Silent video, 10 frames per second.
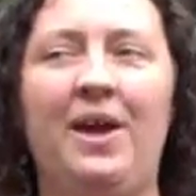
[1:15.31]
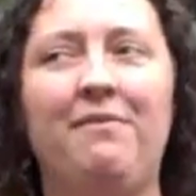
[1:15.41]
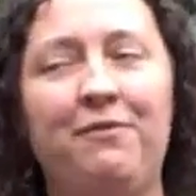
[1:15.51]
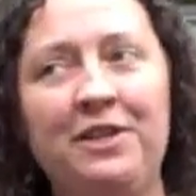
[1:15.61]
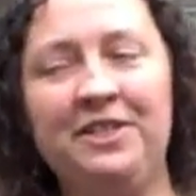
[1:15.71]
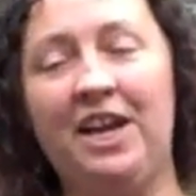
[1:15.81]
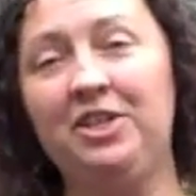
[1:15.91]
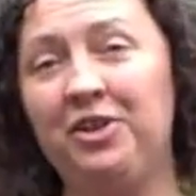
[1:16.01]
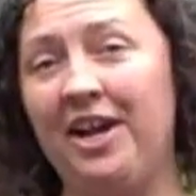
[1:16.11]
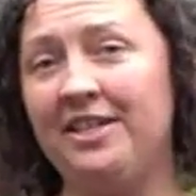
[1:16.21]
at first I
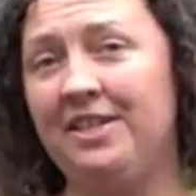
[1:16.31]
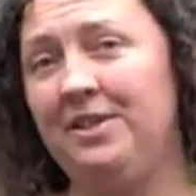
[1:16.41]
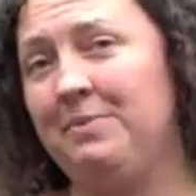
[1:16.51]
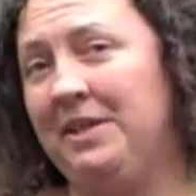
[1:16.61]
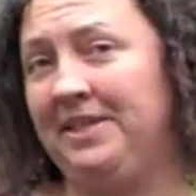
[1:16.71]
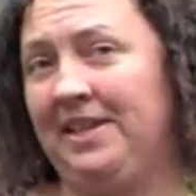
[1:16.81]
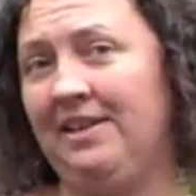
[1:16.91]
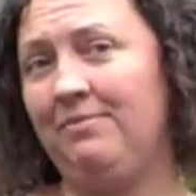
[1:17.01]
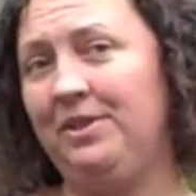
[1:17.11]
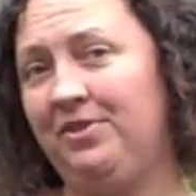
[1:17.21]
tried to do my
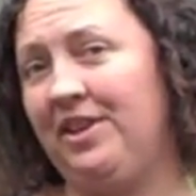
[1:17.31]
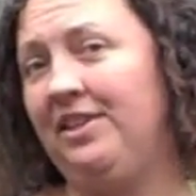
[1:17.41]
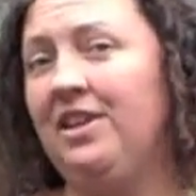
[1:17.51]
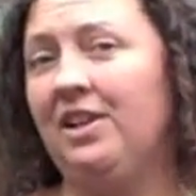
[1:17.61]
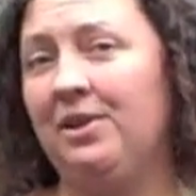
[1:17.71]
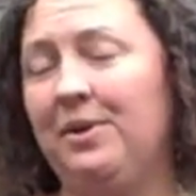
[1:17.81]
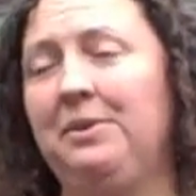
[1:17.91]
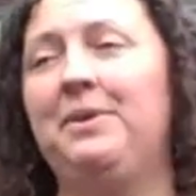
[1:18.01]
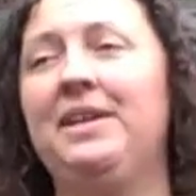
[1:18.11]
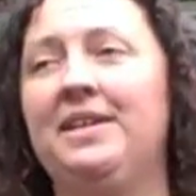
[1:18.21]
design with stranded color work
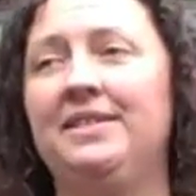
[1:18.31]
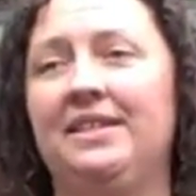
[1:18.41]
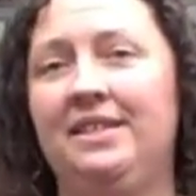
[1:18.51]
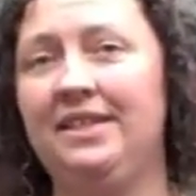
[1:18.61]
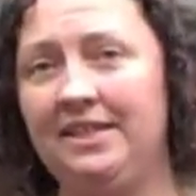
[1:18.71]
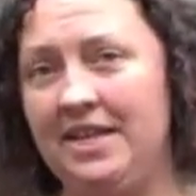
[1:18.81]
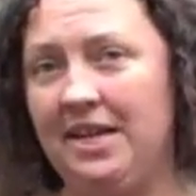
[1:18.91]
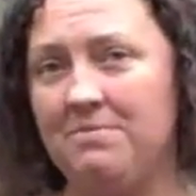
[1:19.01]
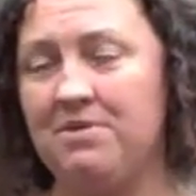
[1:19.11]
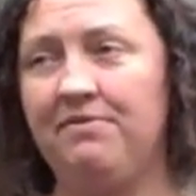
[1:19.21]
because that's a technique
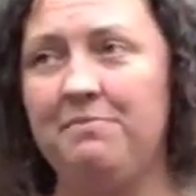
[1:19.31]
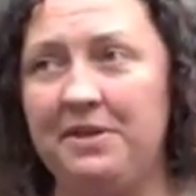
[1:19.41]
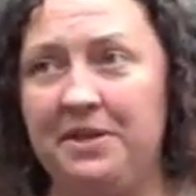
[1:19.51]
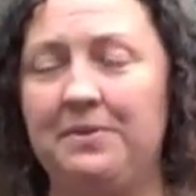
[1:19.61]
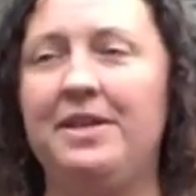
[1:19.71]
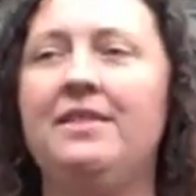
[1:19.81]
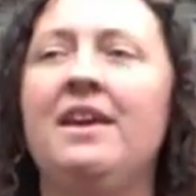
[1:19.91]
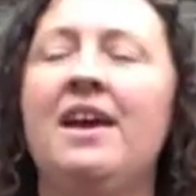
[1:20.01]
I'm more familiar with.